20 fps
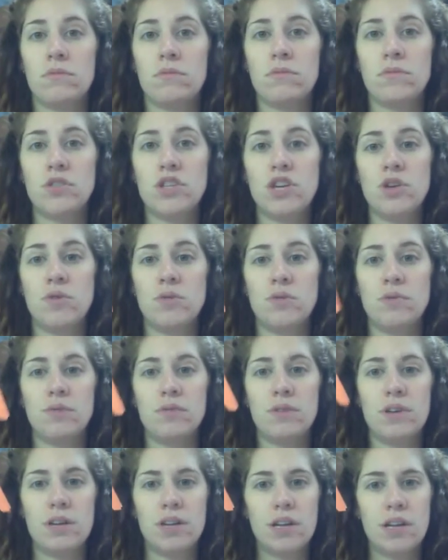2.
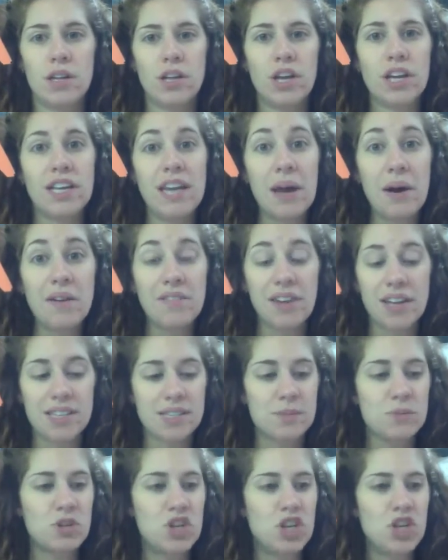Look, now I've got
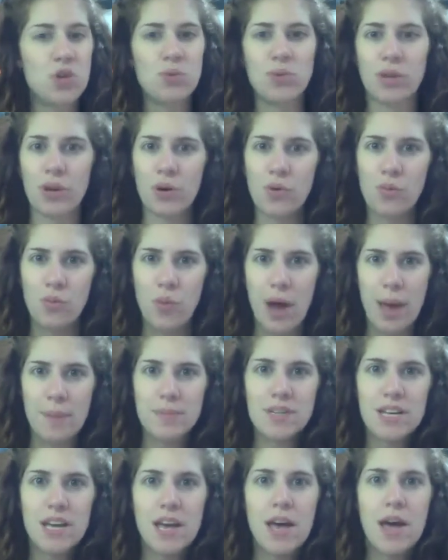some cute little webbed